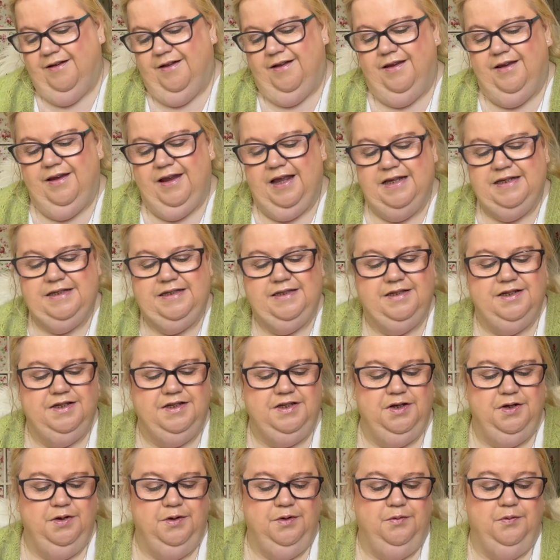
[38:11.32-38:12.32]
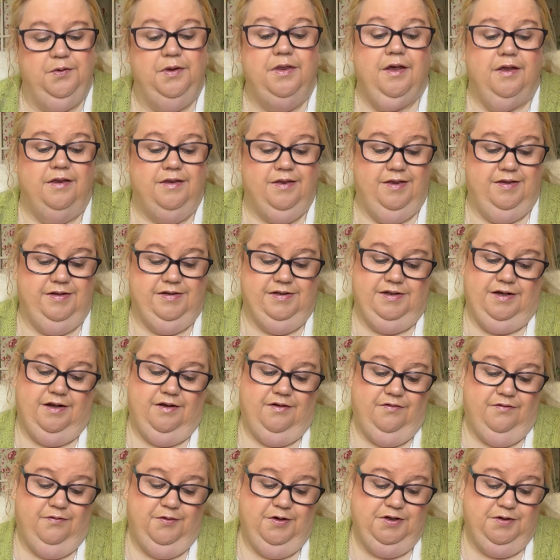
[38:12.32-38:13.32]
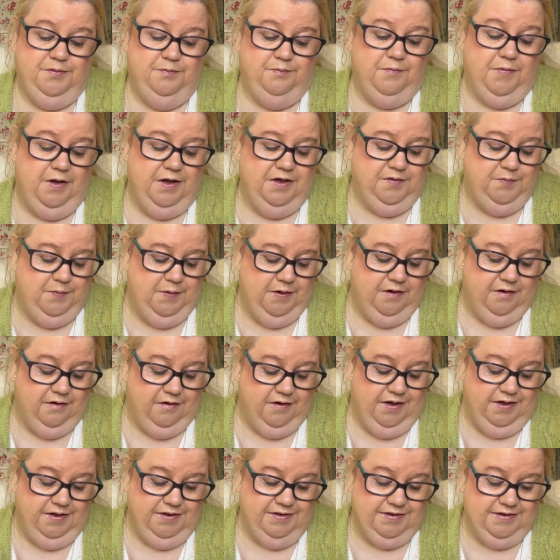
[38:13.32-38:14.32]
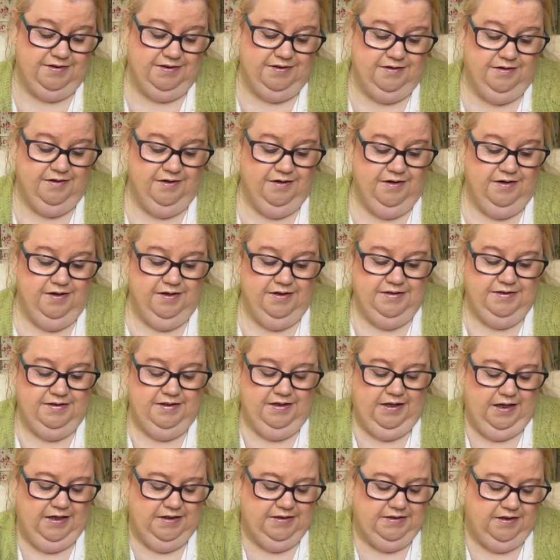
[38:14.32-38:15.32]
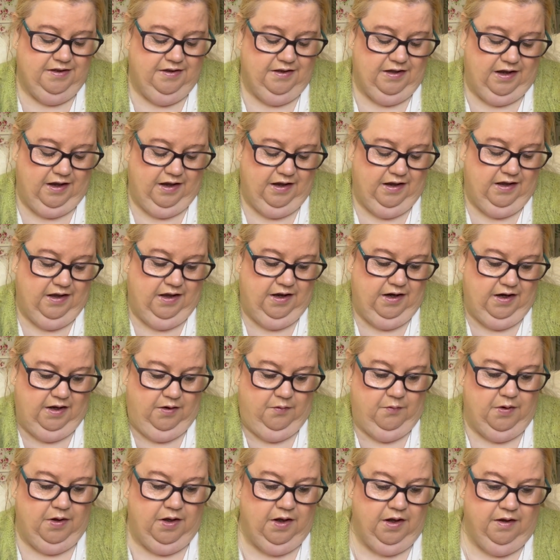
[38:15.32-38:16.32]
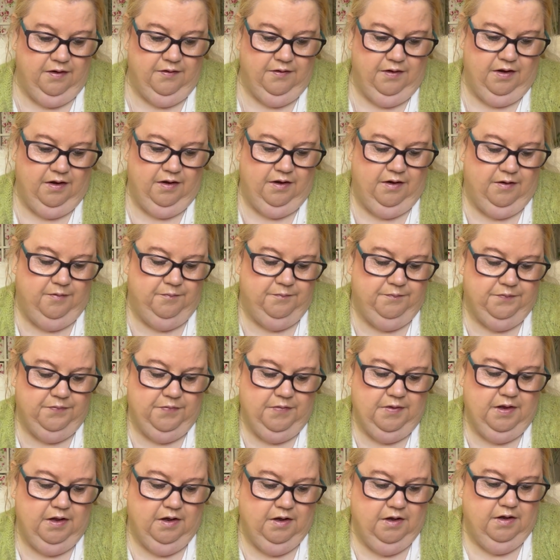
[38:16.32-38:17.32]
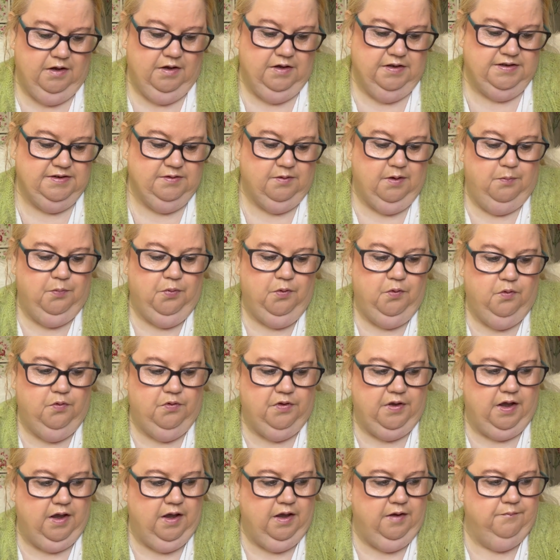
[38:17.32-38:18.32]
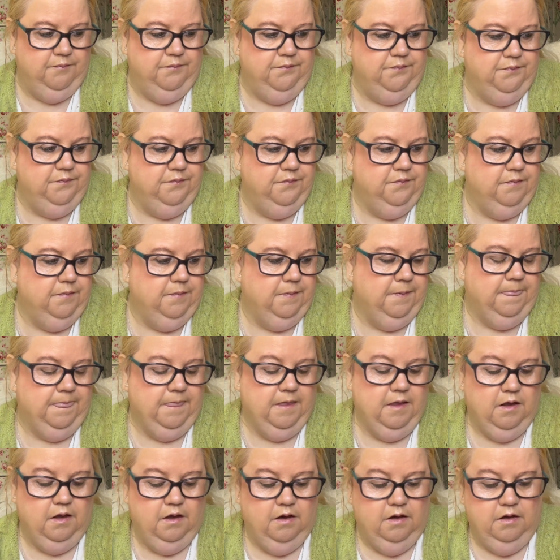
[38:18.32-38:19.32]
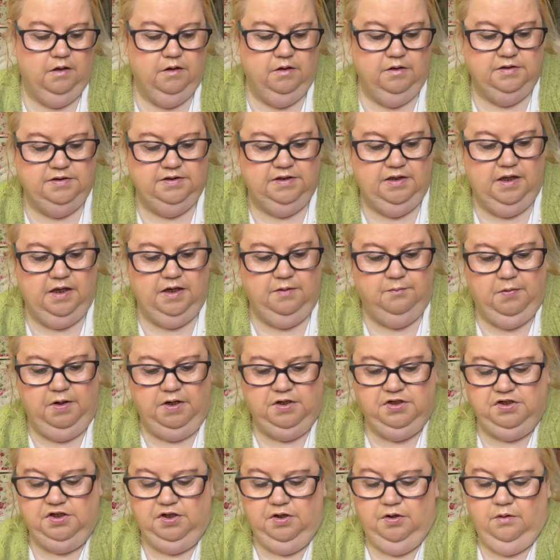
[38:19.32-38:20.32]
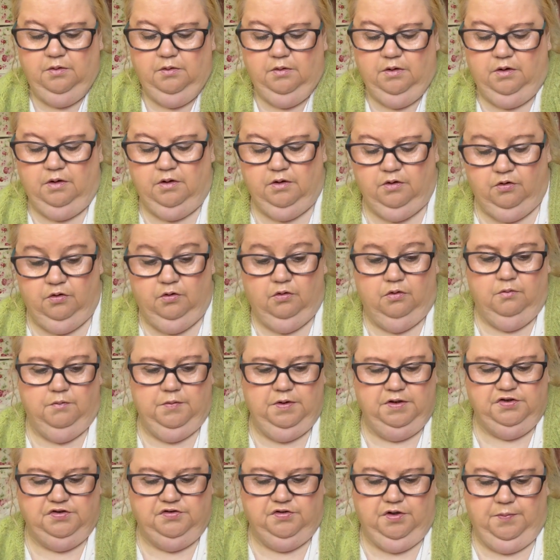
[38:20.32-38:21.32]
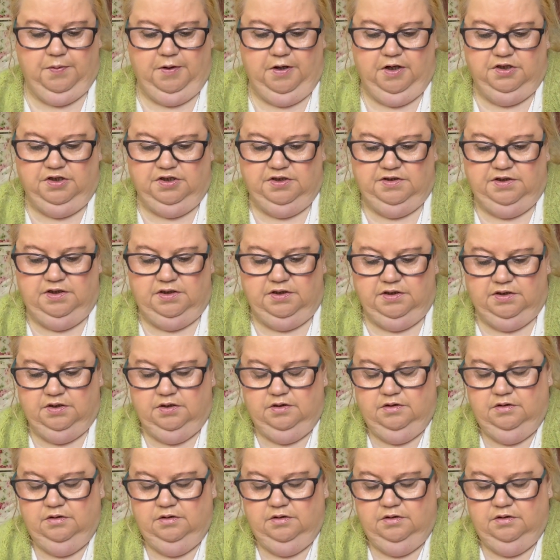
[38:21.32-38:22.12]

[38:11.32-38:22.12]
Less to do with other stuff, which might be nice. So that's that anyway. So I bought that. So they're my 2 non-mystery purchases.